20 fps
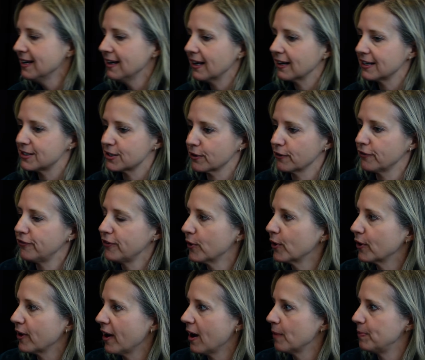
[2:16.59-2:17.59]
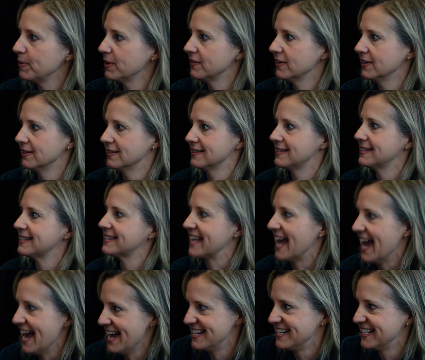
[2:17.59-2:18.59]
and I took a photocopy of it and
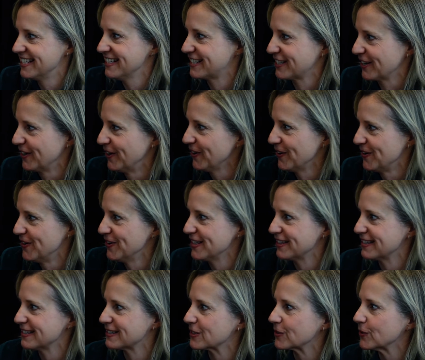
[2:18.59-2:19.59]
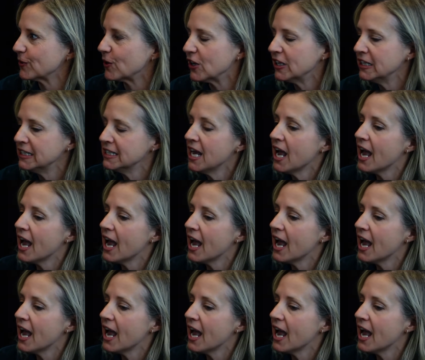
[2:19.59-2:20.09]
sent it to her at the school.